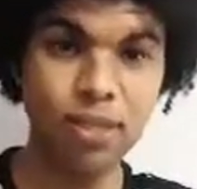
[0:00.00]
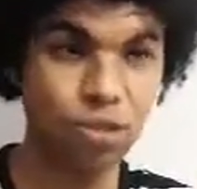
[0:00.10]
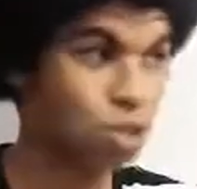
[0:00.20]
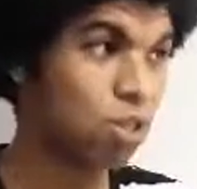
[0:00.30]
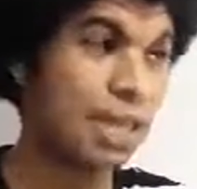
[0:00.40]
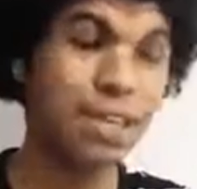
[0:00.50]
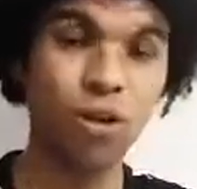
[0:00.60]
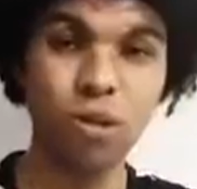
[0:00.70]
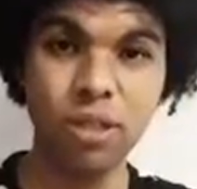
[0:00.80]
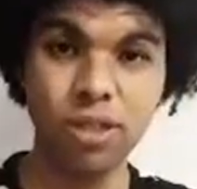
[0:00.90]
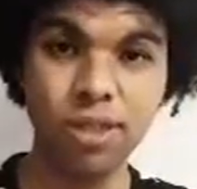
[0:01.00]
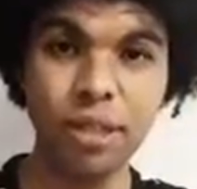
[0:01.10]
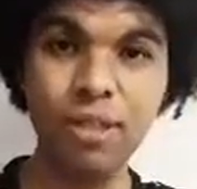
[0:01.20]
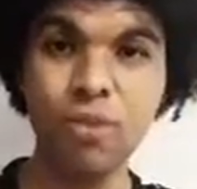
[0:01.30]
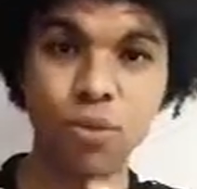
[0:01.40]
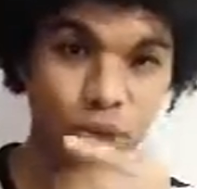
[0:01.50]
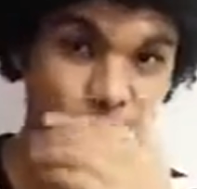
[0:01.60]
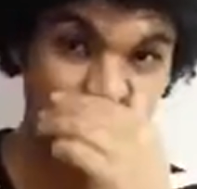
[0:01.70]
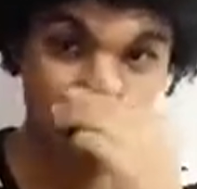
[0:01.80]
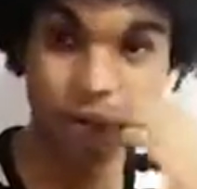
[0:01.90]
So just click on this link or
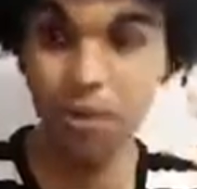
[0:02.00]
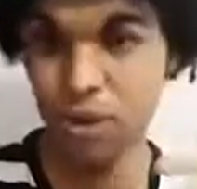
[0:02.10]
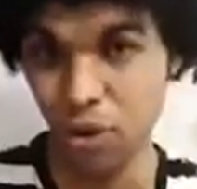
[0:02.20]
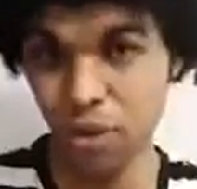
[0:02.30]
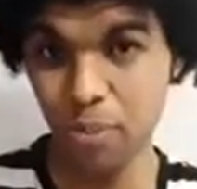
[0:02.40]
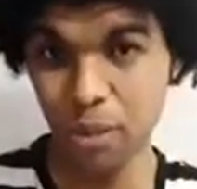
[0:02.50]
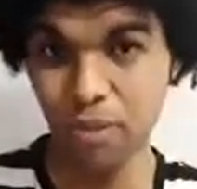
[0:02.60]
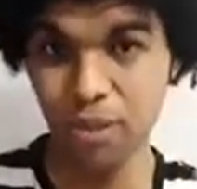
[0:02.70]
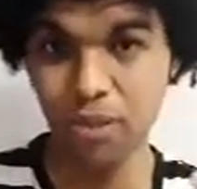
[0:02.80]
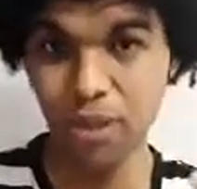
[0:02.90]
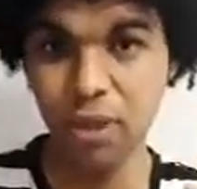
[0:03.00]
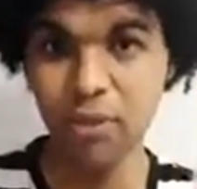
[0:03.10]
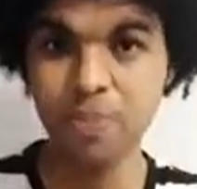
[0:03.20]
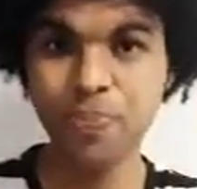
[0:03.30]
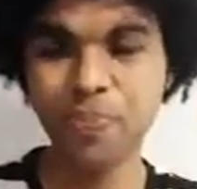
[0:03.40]
check it out on the previous video.